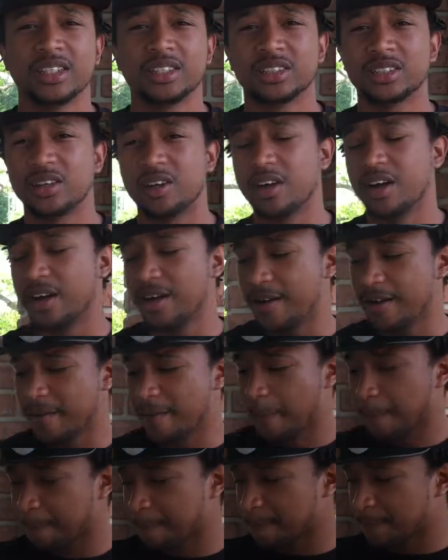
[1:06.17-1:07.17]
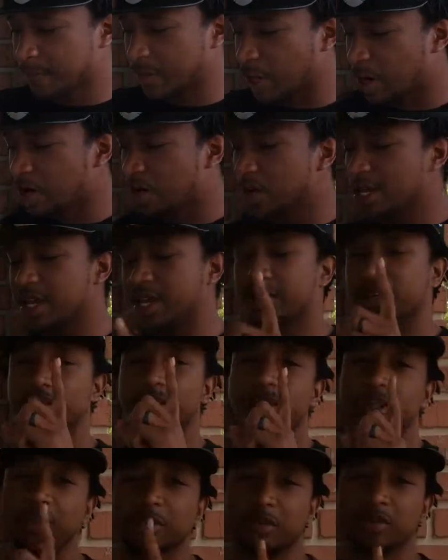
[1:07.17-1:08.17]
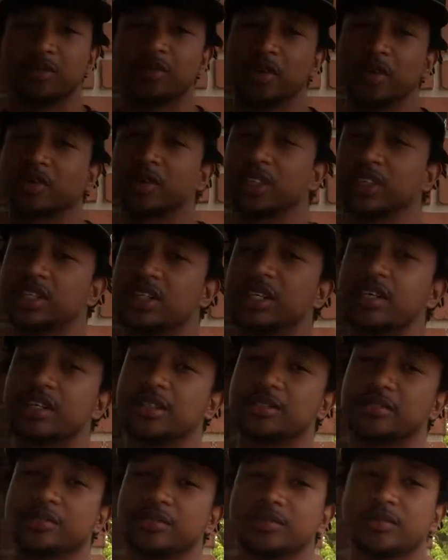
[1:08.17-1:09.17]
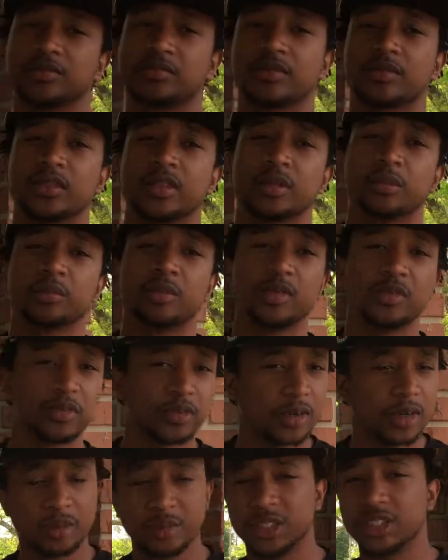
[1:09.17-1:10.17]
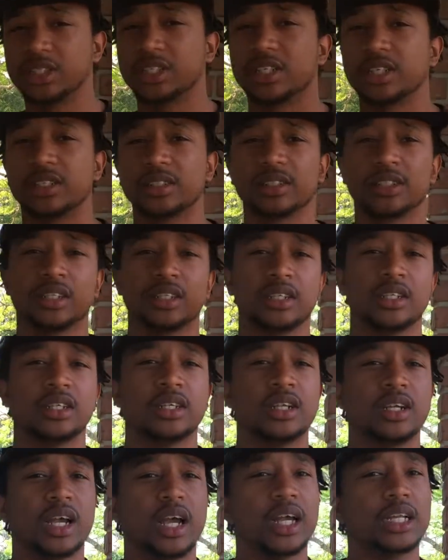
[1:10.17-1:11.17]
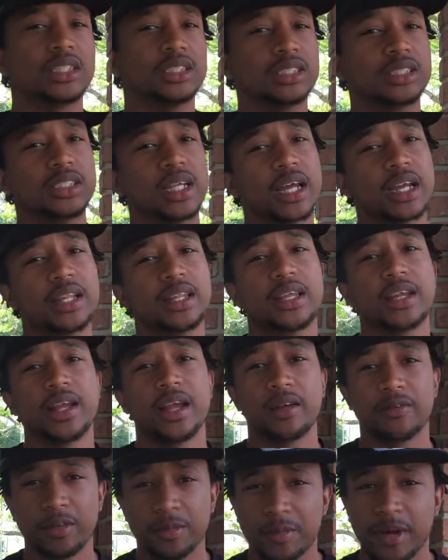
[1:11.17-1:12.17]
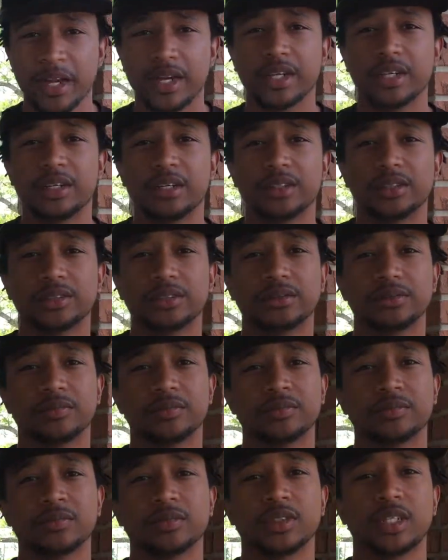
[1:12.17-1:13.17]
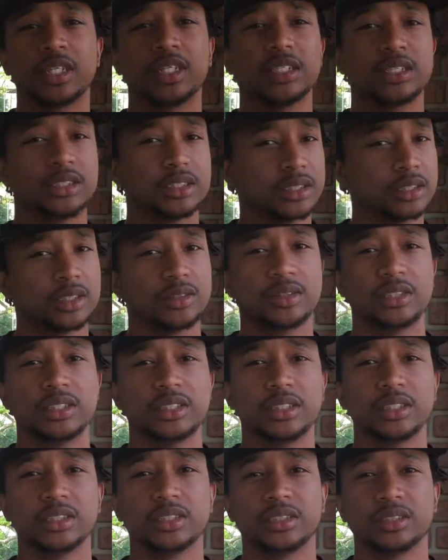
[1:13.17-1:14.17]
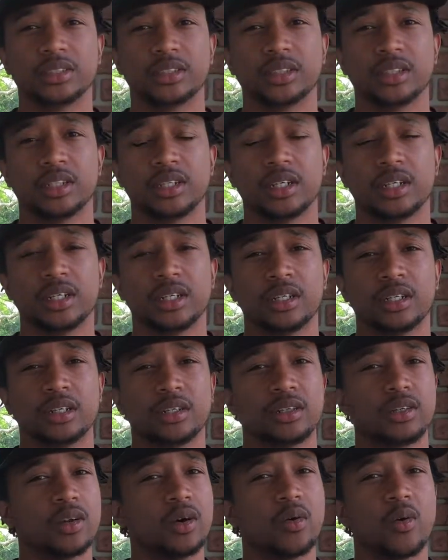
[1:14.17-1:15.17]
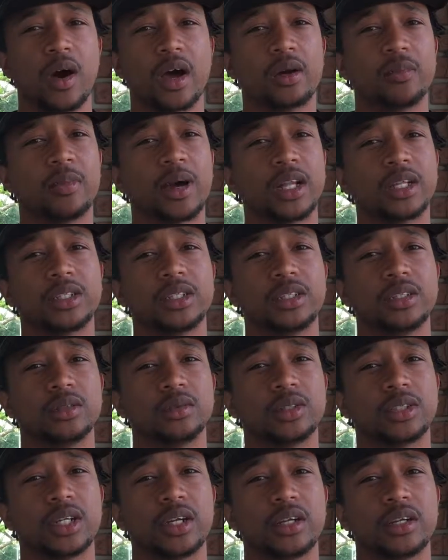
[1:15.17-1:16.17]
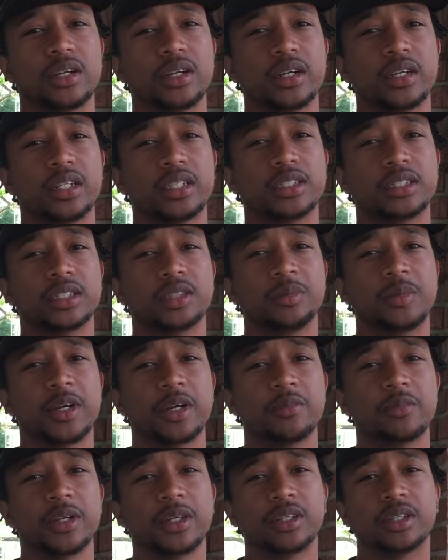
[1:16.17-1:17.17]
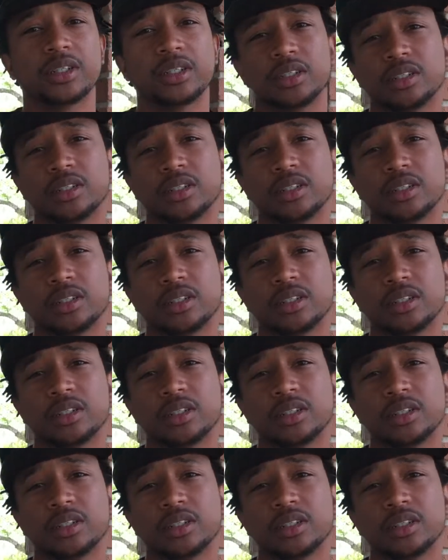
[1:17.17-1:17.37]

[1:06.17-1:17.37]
So, uh, oh yeah, and before we start, before we start, I just gotta let everybody know and this is so serious. No water molecule was hurt during this experiment.